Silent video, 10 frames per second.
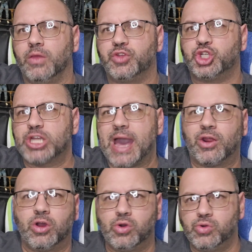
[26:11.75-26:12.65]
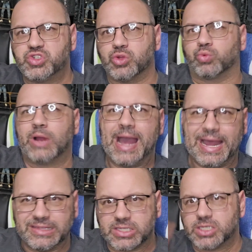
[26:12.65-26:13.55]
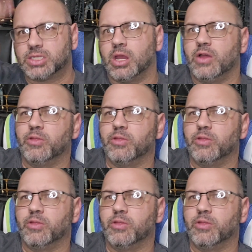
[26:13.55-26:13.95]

the shadows, the rats,